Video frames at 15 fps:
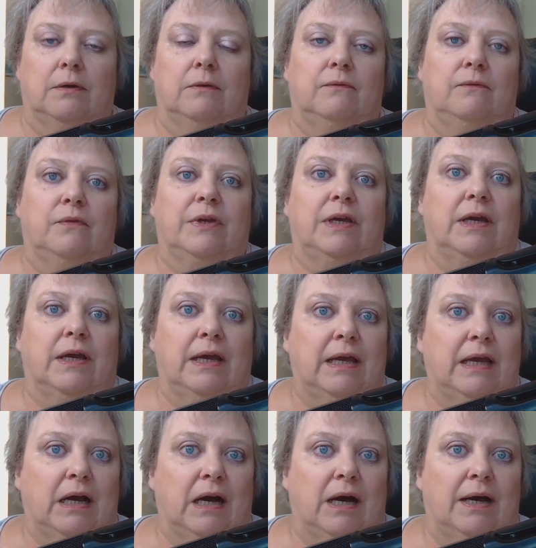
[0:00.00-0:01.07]
via
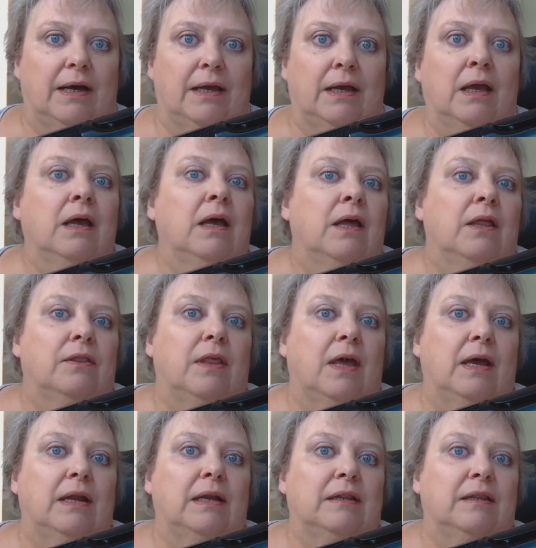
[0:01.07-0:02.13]
AI,
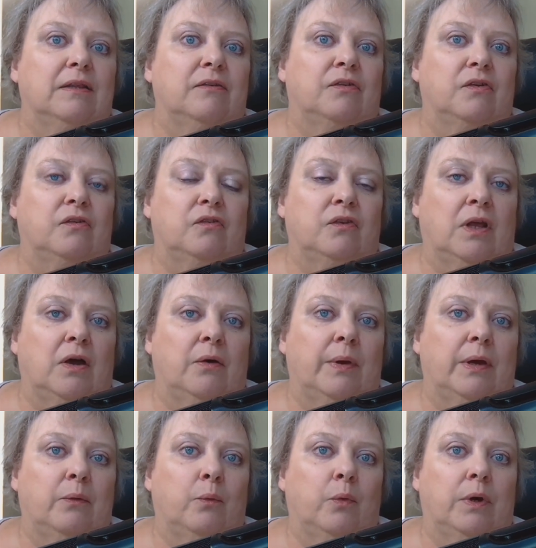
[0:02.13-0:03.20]
that this is now
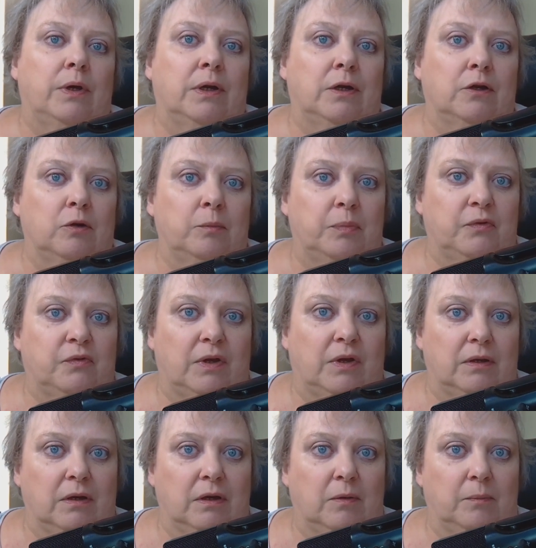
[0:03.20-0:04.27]
a
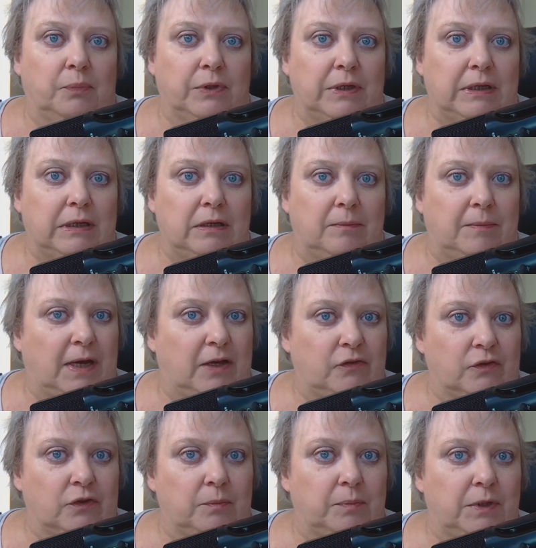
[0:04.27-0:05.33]
100% completed
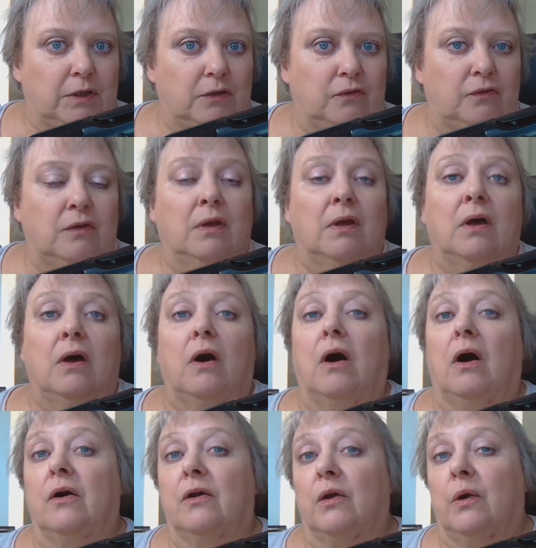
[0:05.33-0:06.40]
masterpiece.
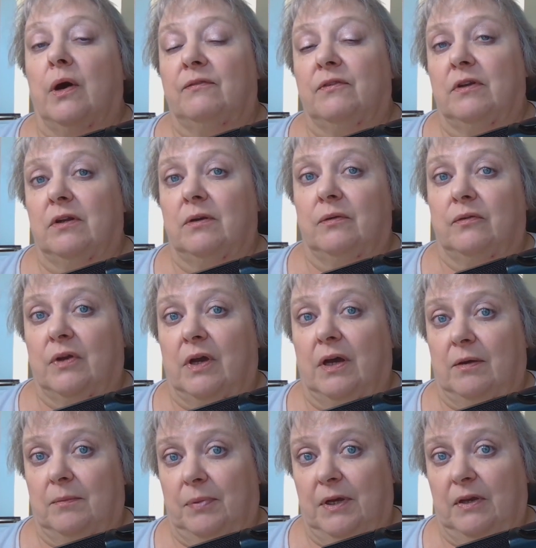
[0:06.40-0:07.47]
All you have to do is
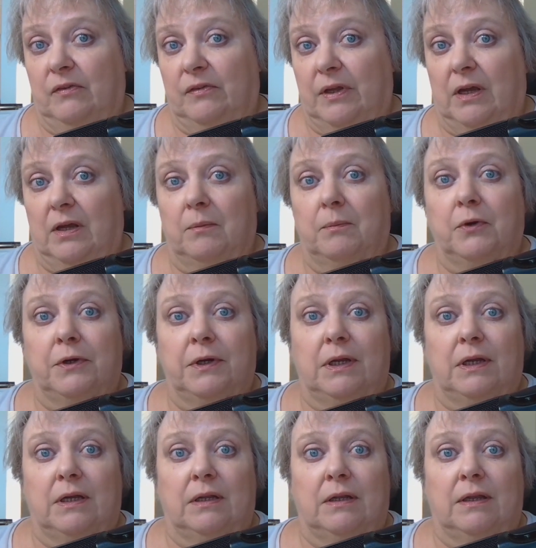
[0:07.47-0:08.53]
cut and paste and put
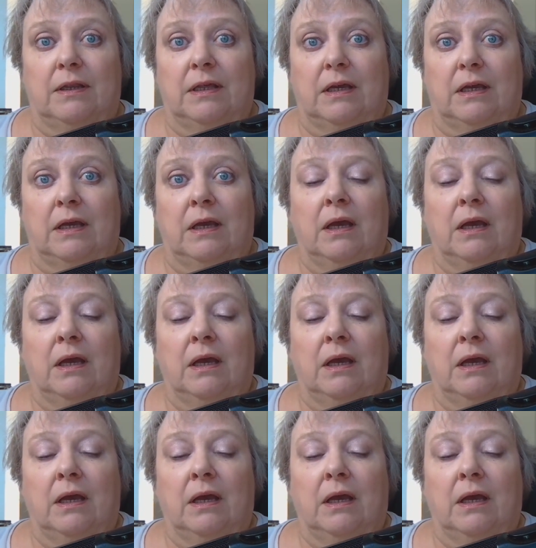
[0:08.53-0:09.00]
in the